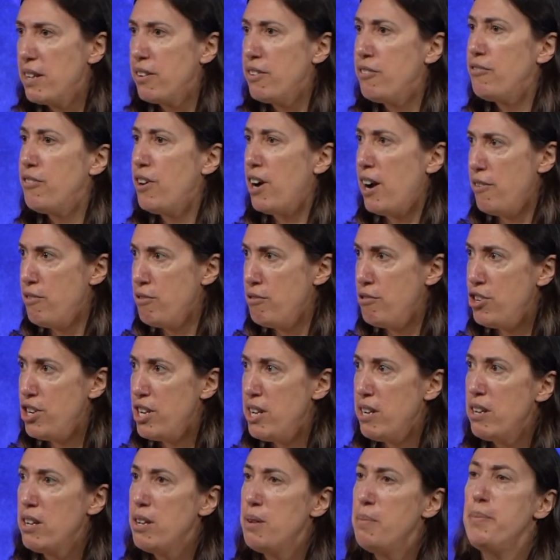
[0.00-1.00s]
of viral
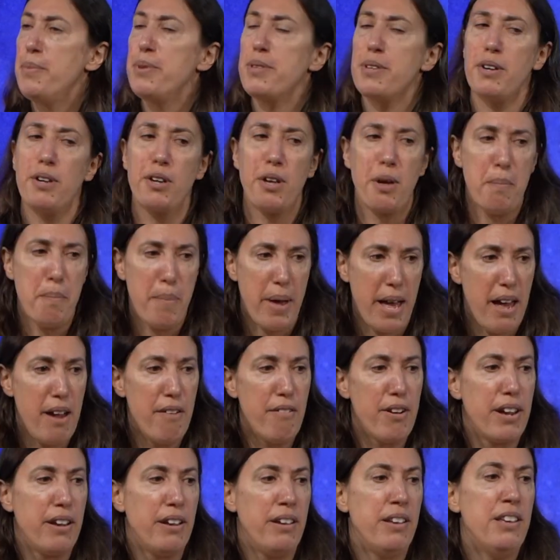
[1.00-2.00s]
genomes and
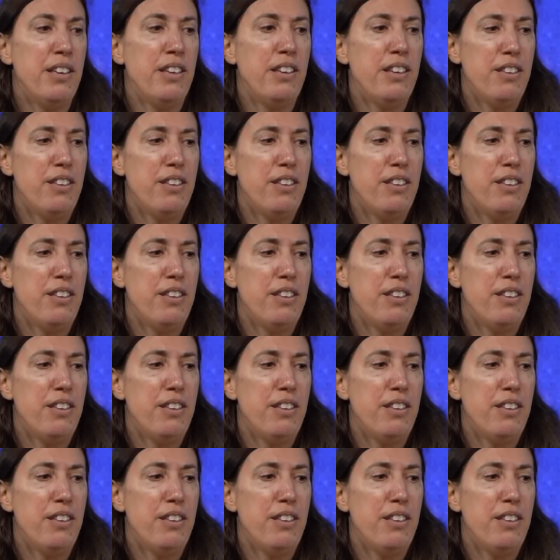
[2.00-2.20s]
comparing